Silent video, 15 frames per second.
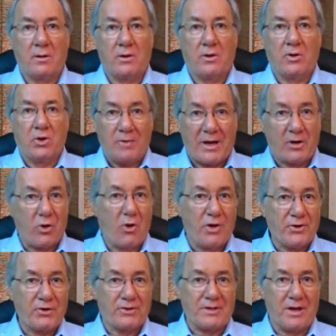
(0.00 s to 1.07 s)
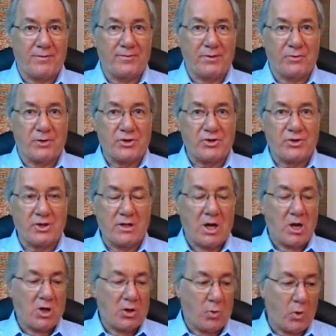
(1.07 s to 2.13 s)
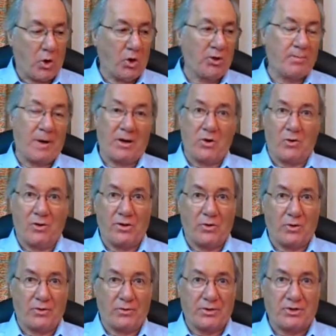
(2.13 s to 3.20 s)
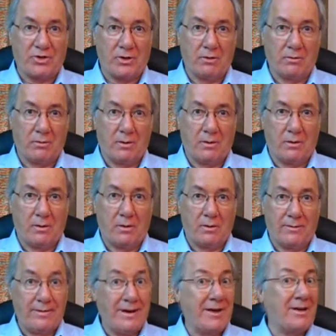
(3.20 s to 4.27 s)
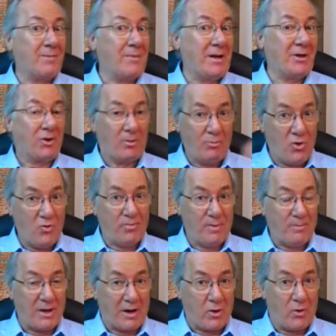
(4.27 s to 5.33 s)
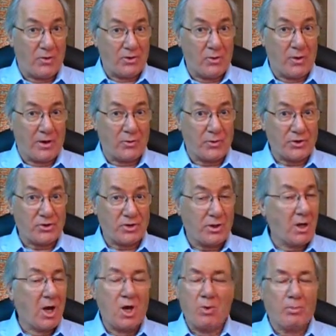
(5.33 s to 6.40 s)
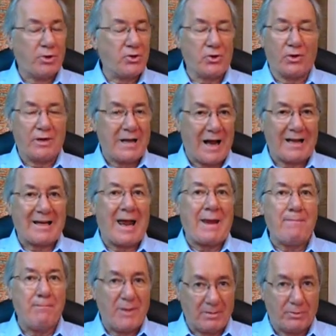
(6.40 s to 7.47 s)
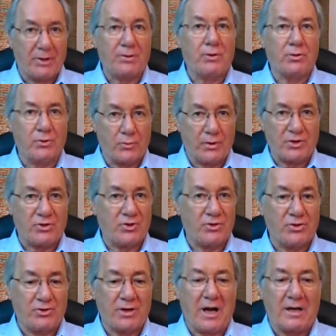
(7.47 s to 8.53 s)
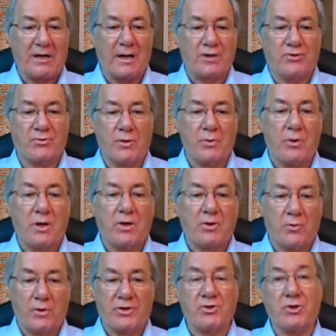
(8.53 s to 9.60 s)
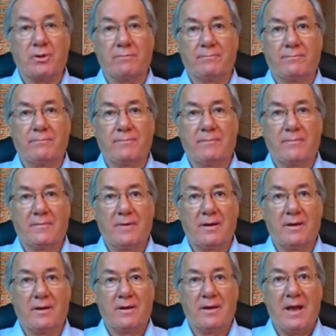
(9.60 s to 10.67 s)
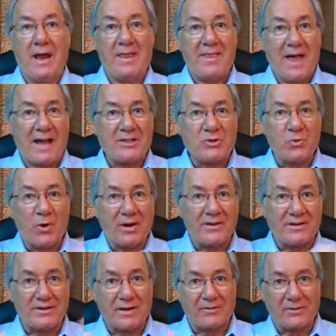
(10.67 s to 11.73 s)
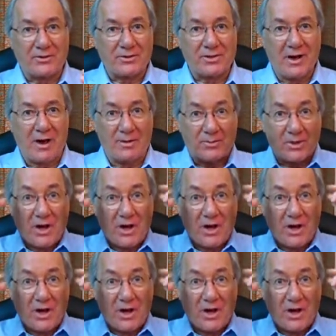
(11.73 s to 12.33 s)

you may call yourself a Christian, the world may call you a Christian, the ecumenical movement may call you a Christian, but you're not a biblical Christian. You're not a true Christian. And that's where the difference comes.